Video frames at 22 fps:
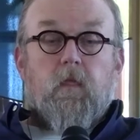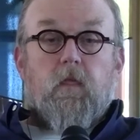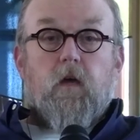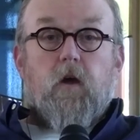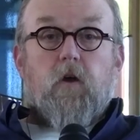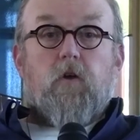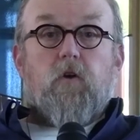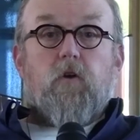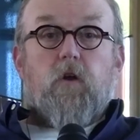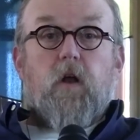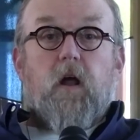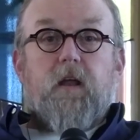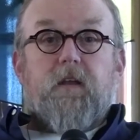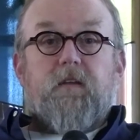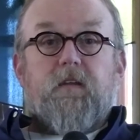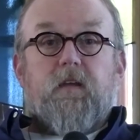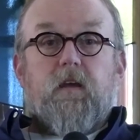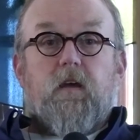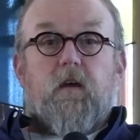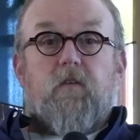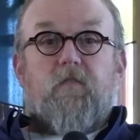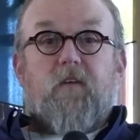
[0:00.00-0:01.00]
a good
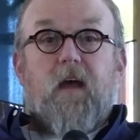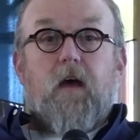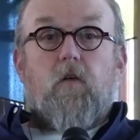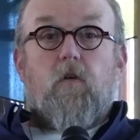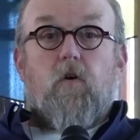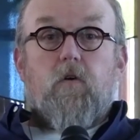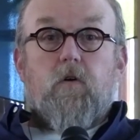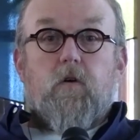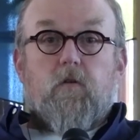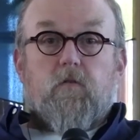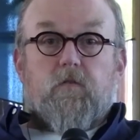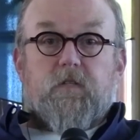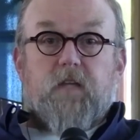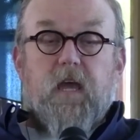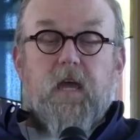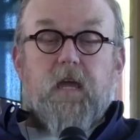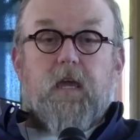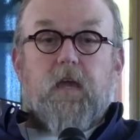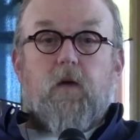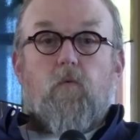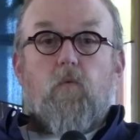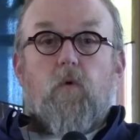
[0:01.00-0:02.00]
idea of how long it'll
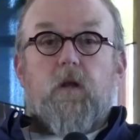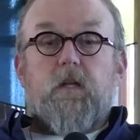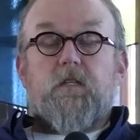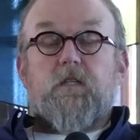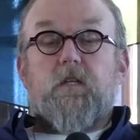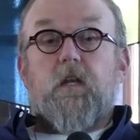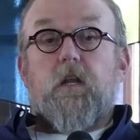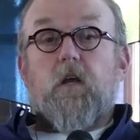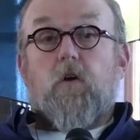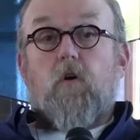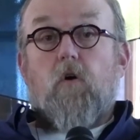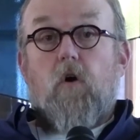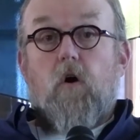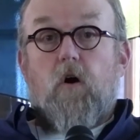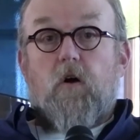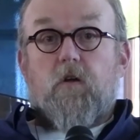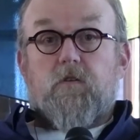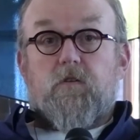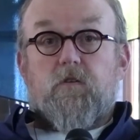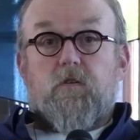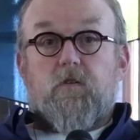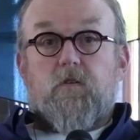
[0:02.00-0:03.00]
take and what it's going to
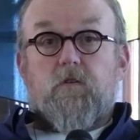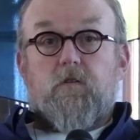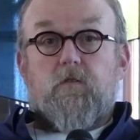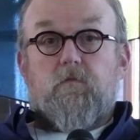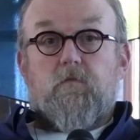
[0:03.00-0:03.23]
cost.